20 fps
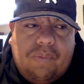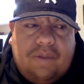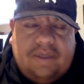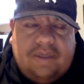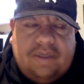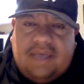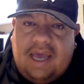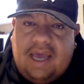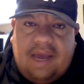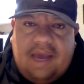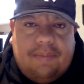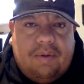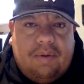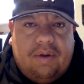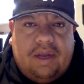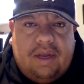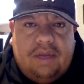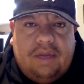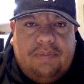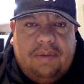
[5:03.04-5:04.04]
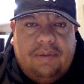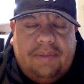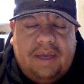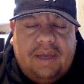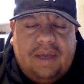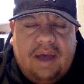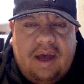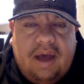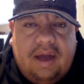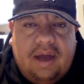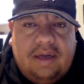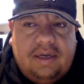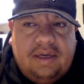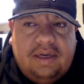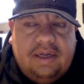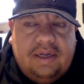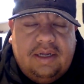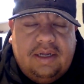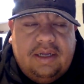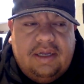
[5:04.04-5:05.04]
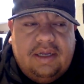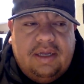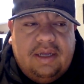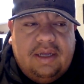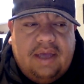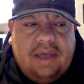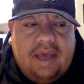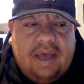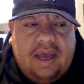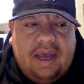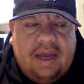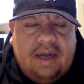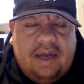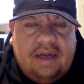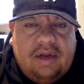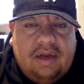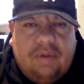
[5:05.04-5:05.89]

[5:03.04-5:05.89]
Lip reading: He said, "Hey, bro, can you put me on?" And